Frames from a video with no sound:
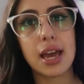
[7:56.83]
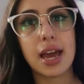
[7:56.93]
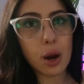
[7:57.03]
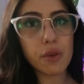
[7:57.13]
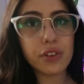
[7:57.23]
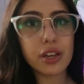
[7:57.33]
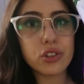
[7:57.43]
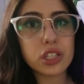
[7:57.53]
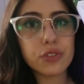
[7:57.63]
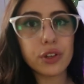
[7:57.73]
However, you can
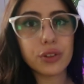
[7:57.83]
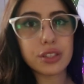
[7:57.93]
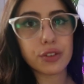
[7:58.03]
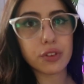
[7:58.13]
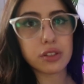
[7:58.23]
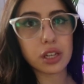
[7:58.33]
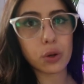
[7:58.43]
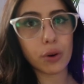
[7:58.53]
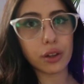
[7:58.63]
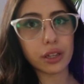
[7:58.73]
just feel the difference in
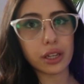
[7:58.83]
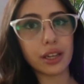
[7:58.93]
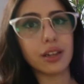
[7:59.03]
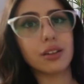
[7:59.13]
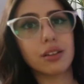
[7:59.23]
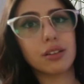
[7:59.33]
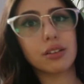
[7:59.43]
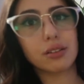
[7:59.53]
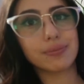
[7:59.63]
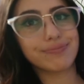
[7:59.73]
quality.
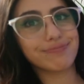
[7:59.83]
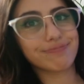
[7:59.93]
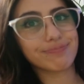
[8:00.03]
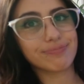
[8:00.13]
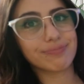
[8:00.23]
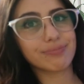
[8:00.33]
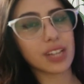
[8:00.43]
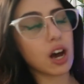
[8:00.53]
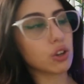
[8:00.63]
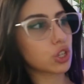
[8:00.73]

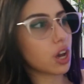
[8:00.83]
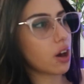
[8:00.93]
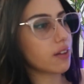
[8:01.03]
I'll, I'll